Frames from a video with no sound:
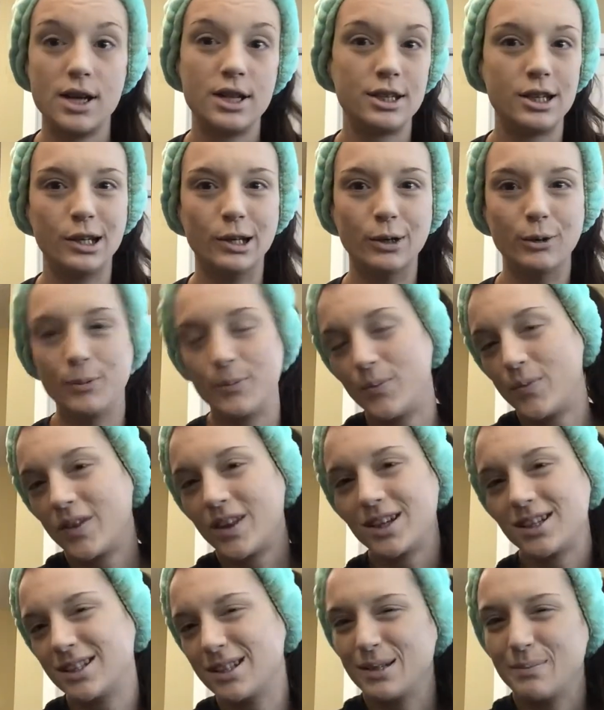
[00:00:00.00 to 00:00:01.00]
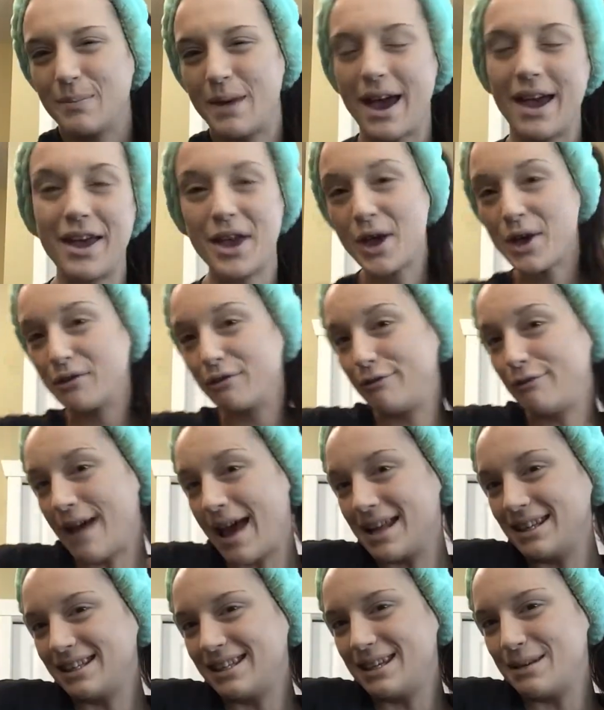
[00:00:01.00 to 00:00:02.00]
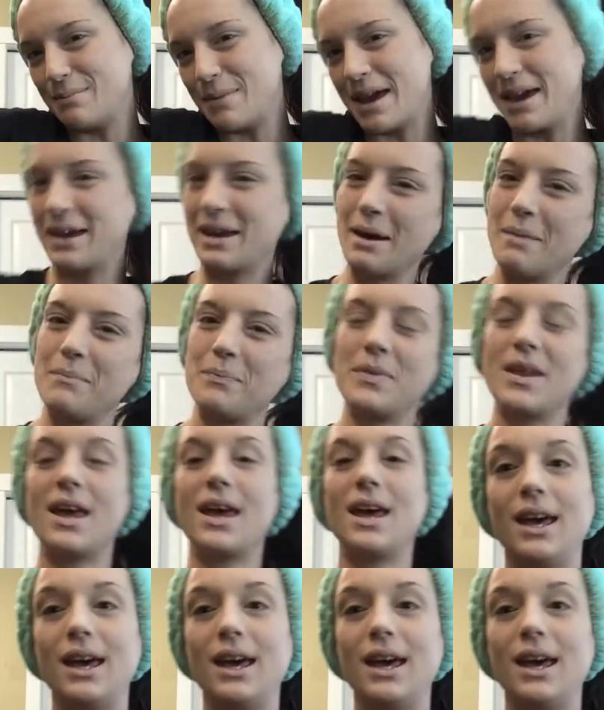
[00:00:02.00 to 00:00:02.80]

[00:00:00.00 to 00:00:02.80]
So, this is my fancy makeup.